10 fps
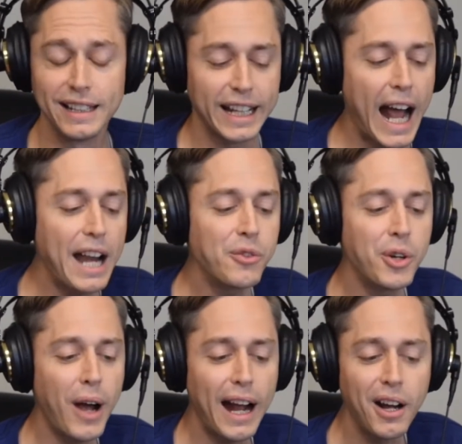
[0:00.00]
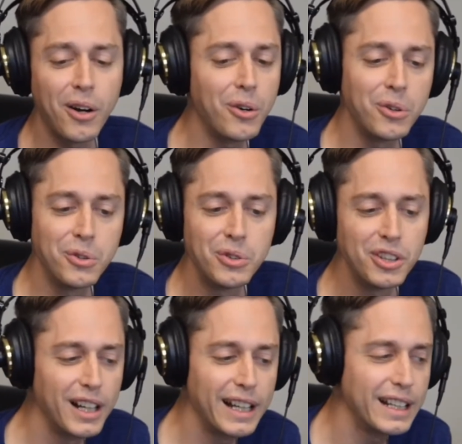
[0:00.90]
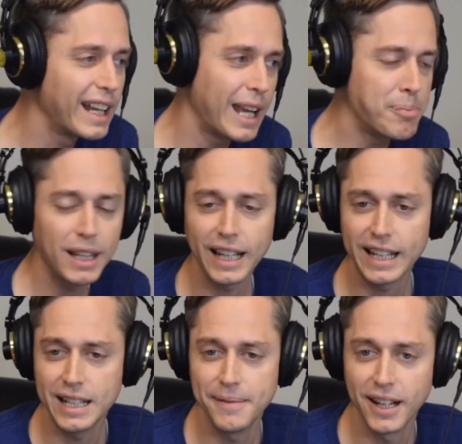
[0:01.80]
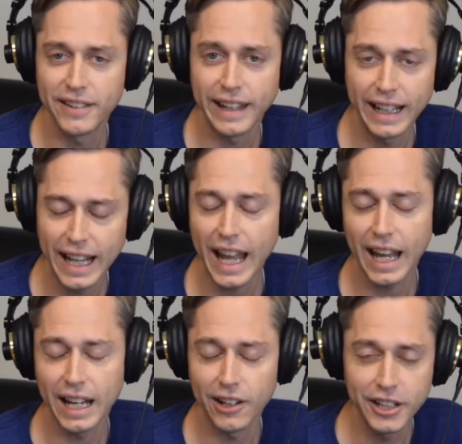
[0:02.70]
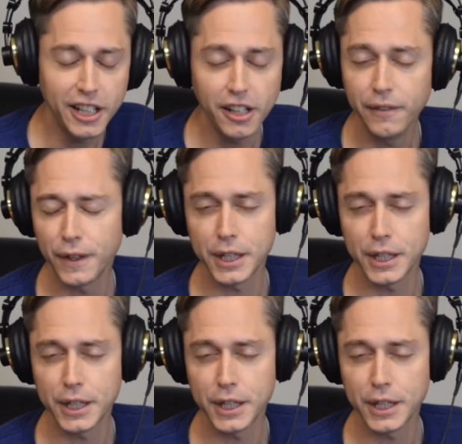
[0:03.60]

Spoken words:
Like, I don't know how a polite email saying, hey, are you good for the